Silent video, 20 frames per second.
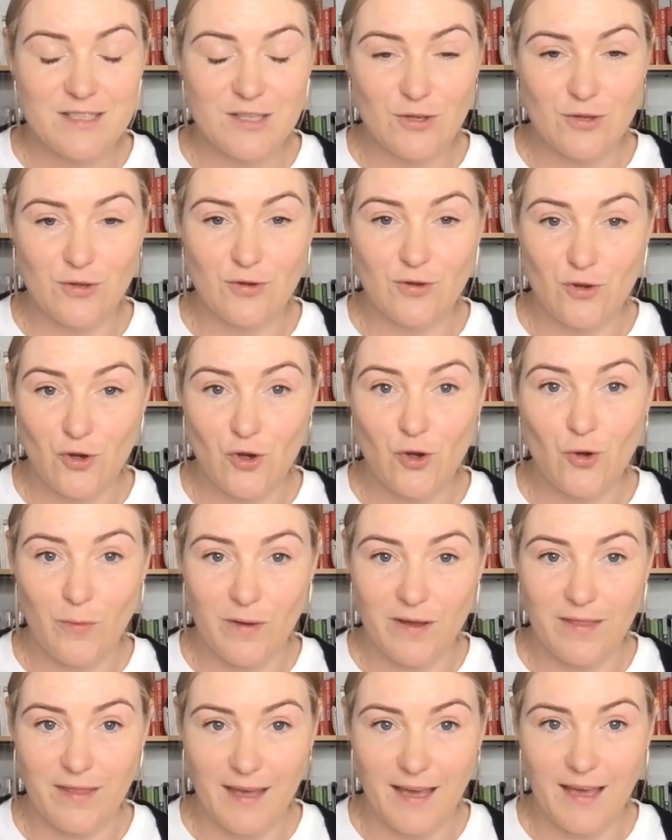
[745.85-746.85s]
that you knew
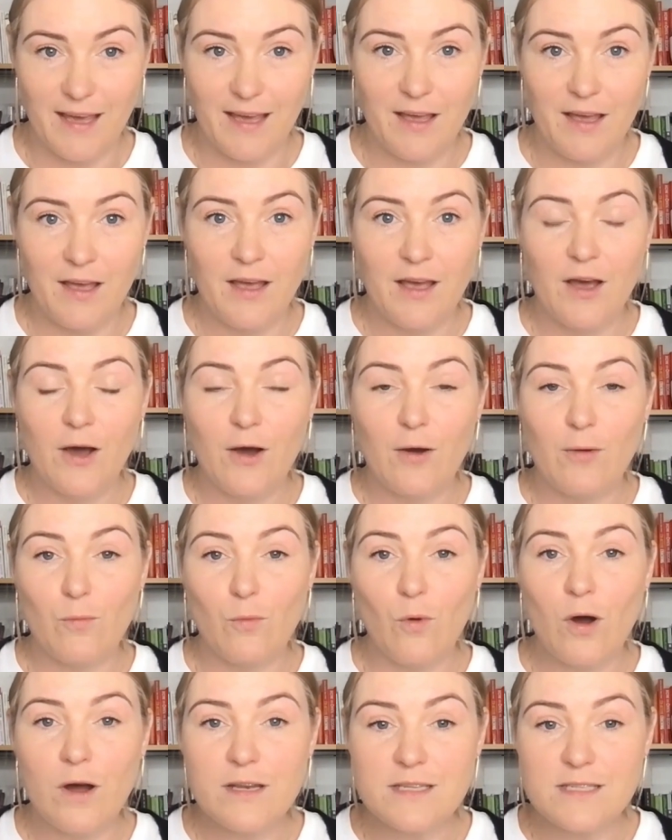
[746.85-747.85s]
were there,
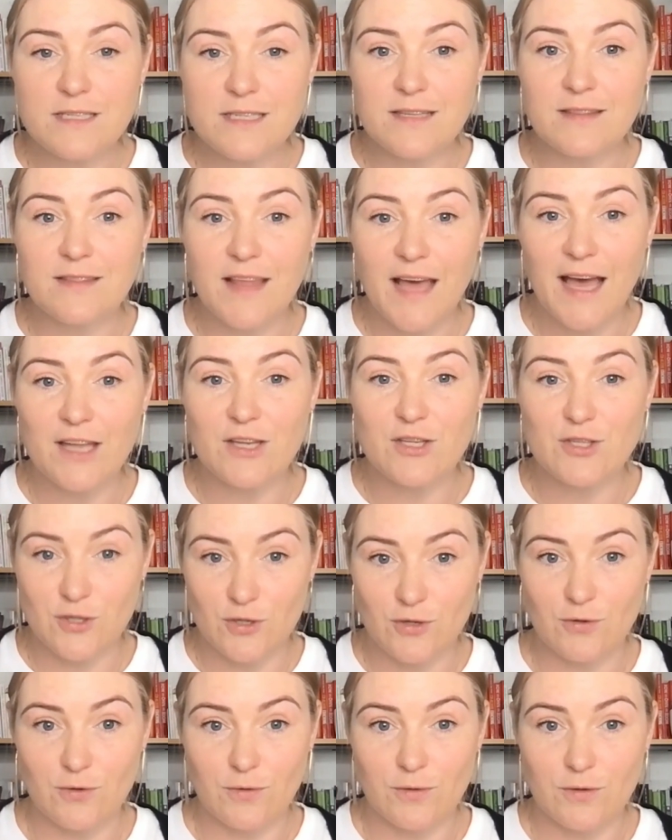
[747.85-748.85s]
what did that
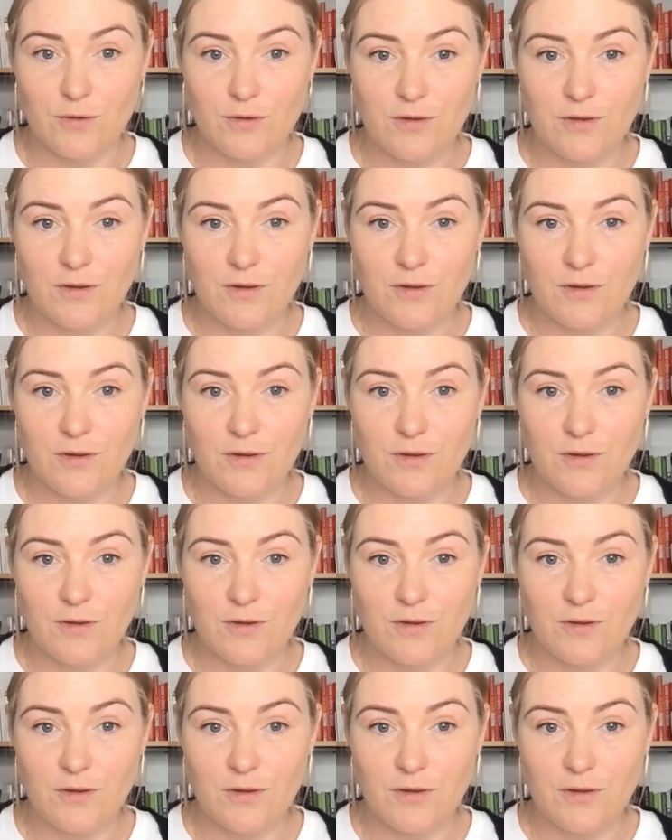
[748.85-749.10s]
do?